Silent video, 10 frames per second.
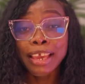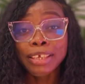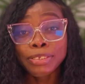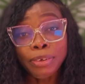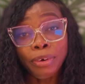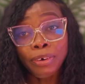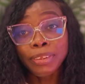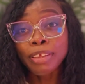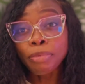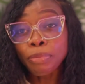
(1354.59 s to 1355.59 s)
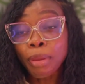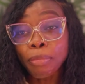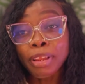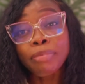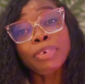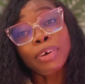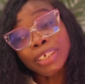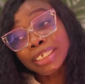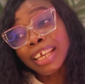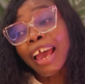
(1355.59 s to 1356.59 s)
So leave me with my belief,
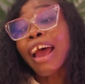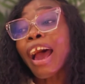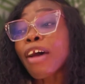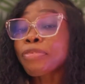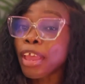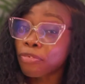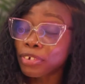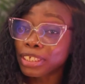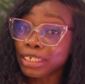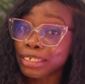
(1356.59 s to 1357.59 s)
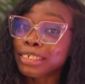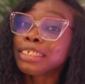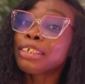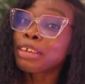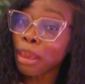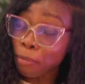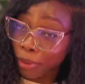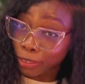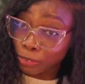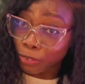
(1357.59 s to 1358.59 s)
because after everything, she still came
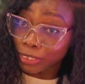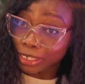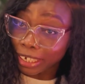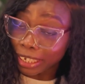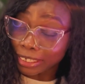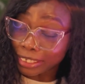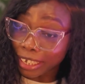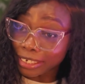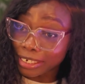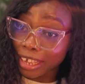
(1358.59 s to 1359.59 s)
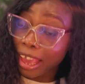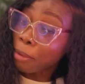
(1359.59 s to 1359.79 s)
back to God again and said,